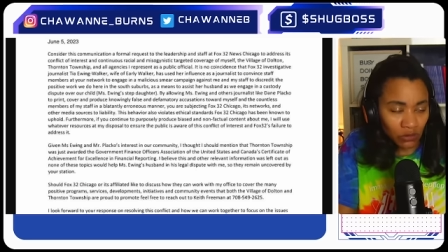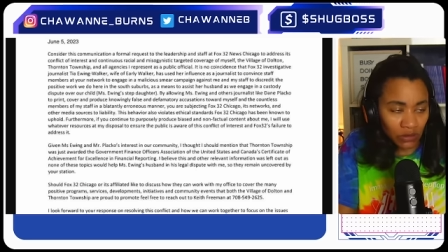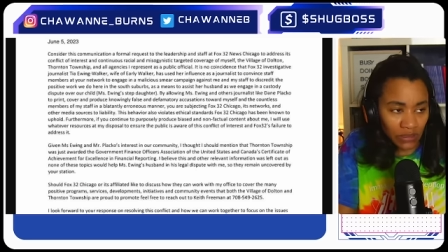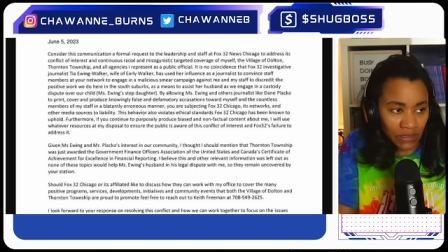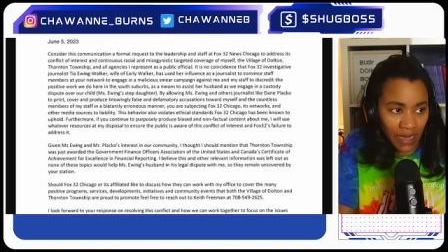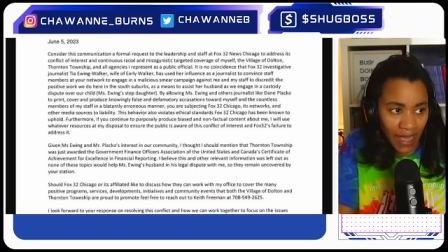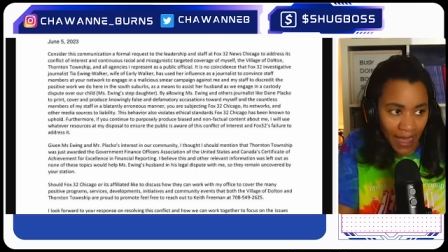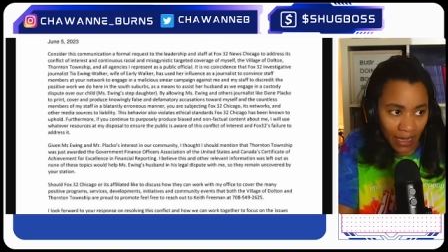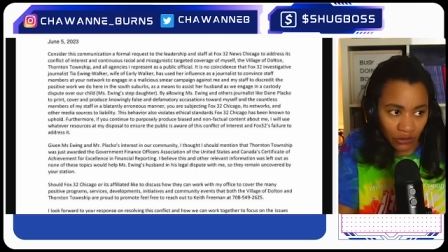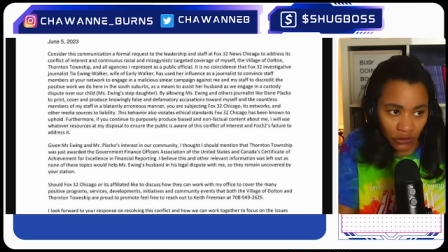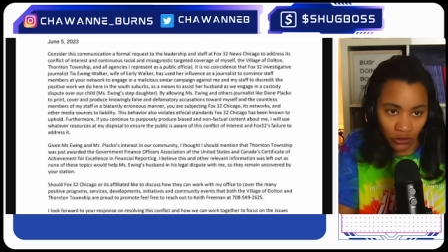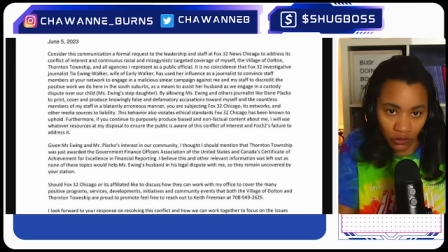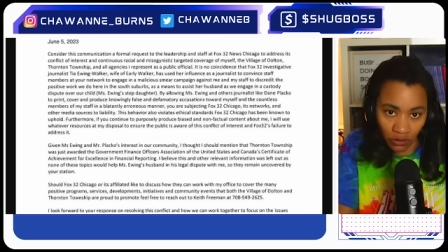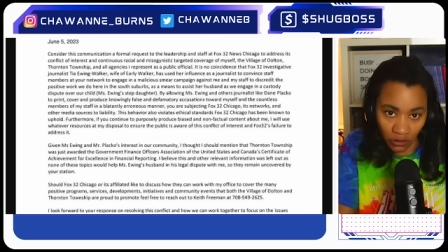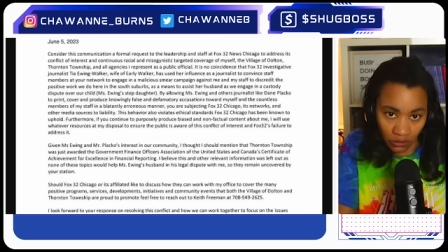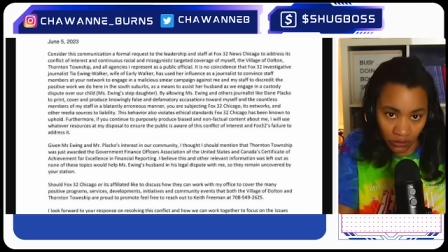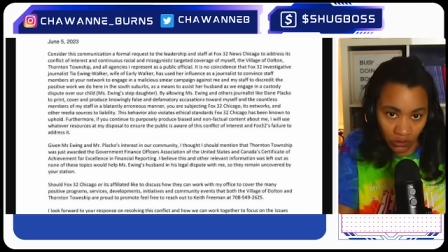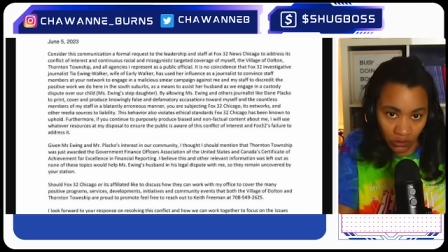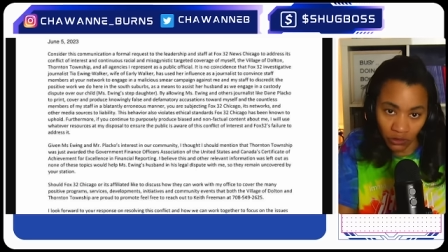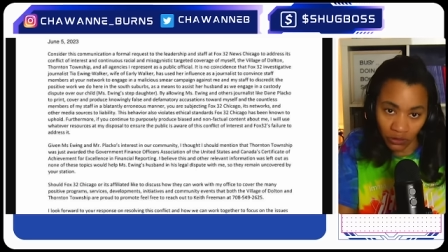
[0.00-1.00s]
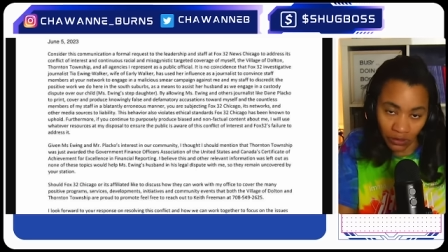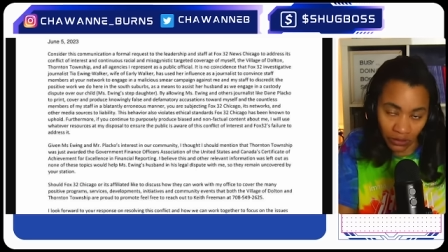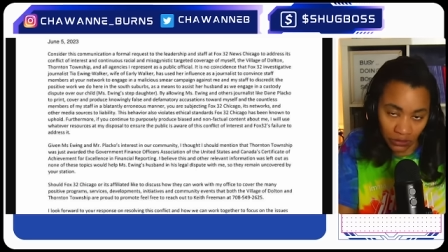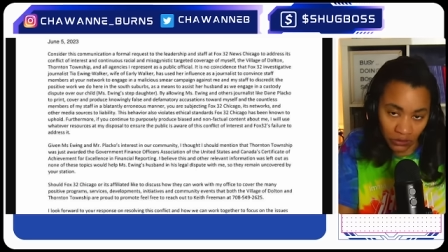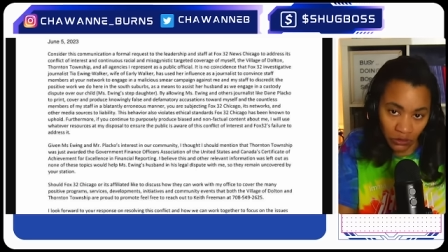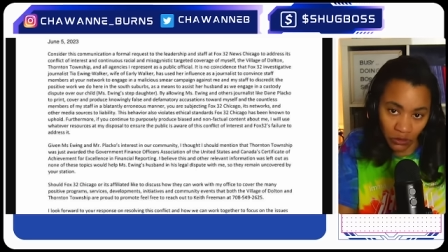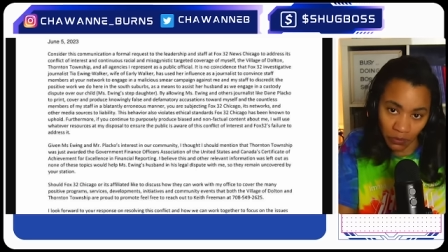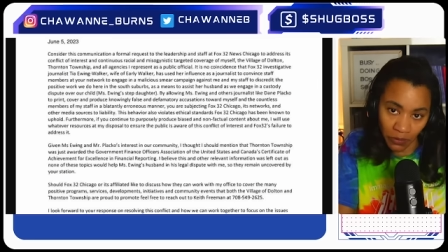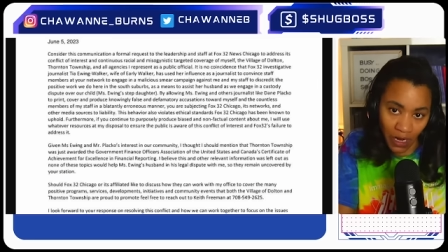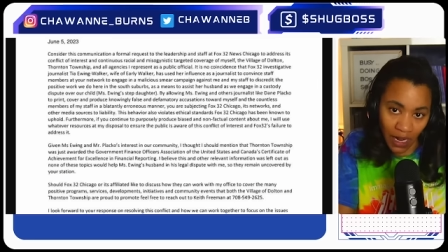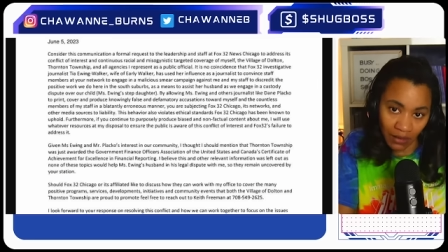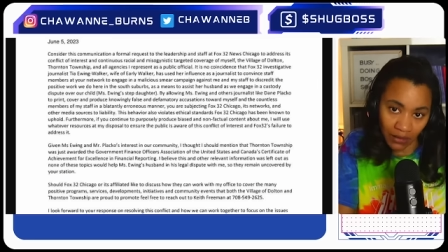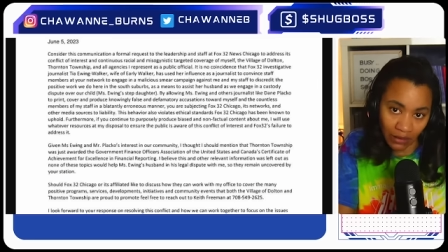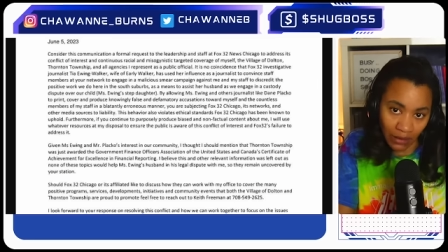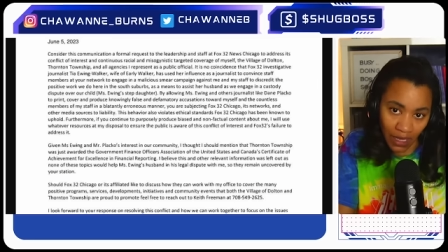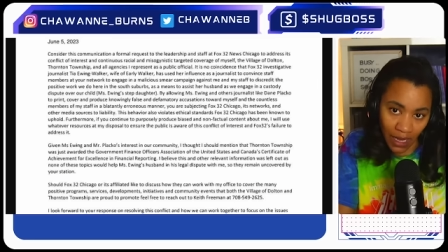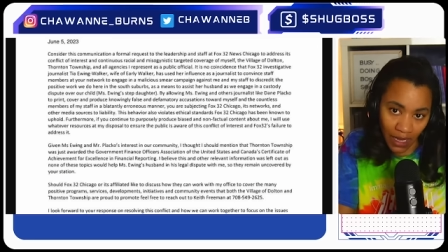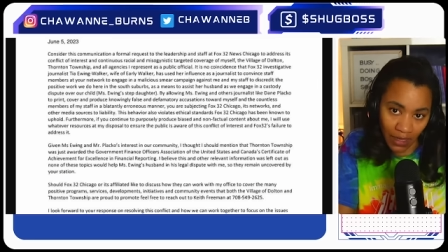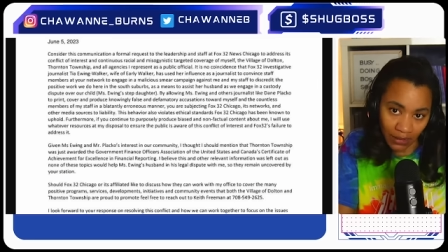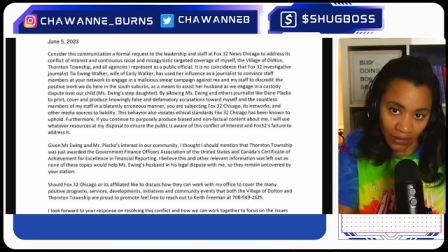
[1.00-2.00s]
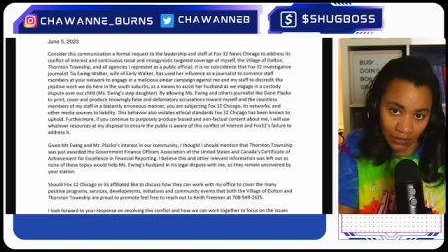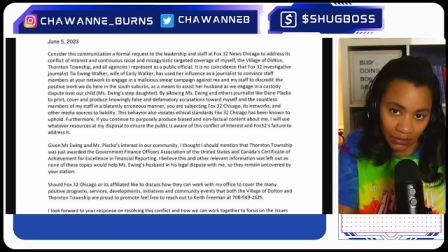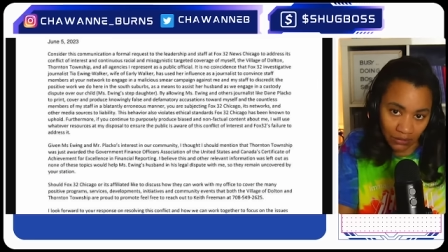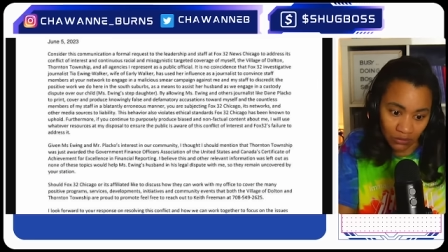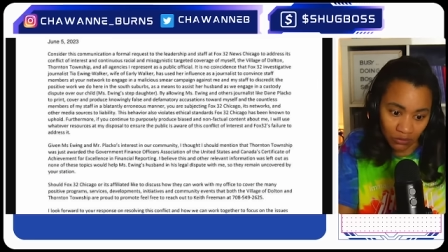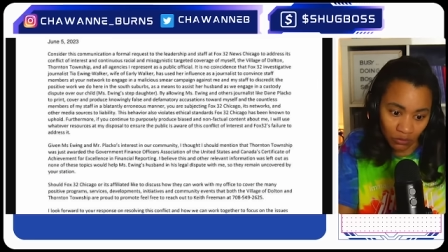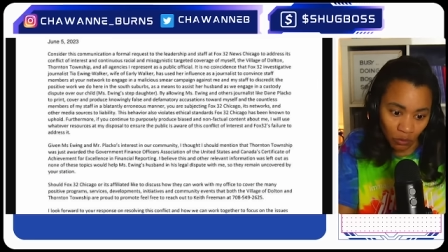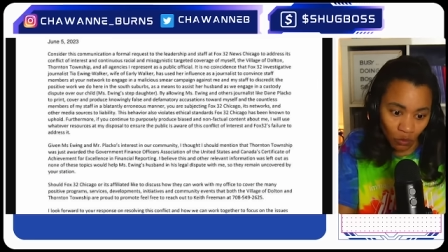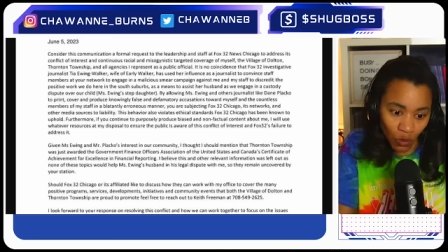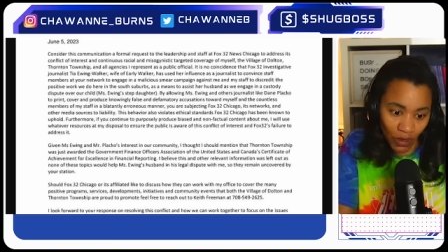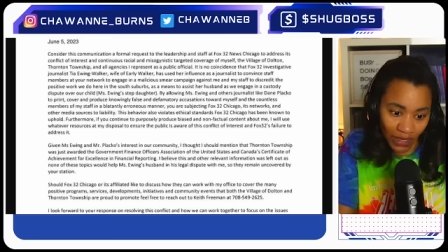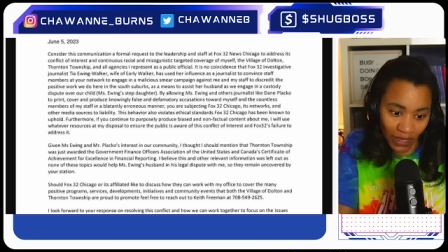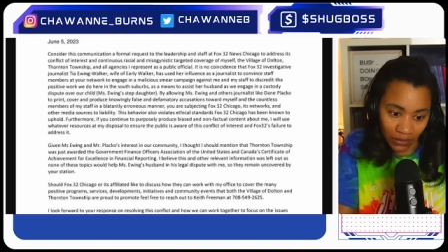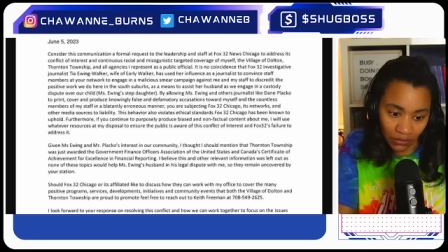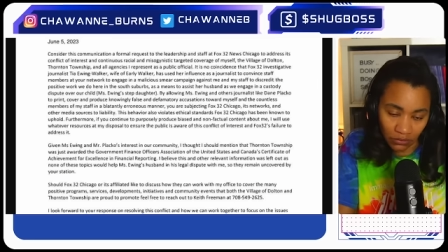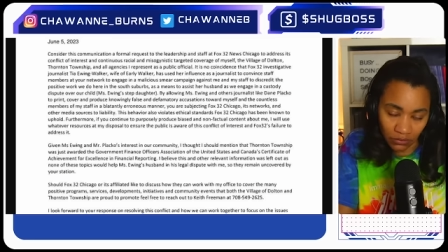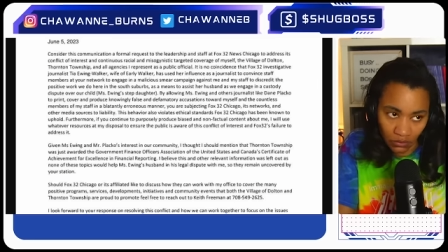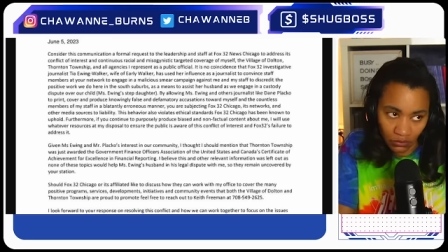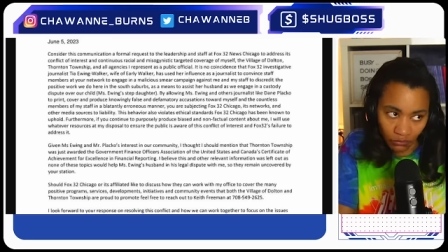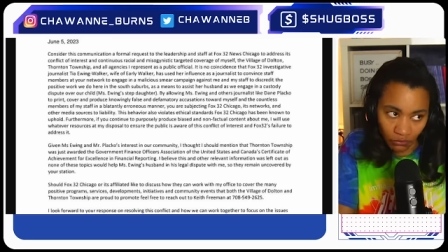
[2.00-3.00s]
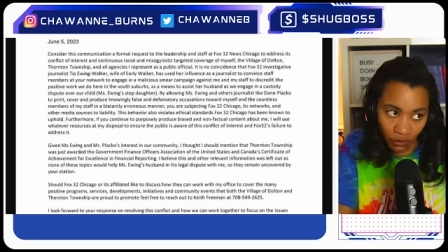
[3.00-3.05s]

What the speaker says: now you're probably lying. When?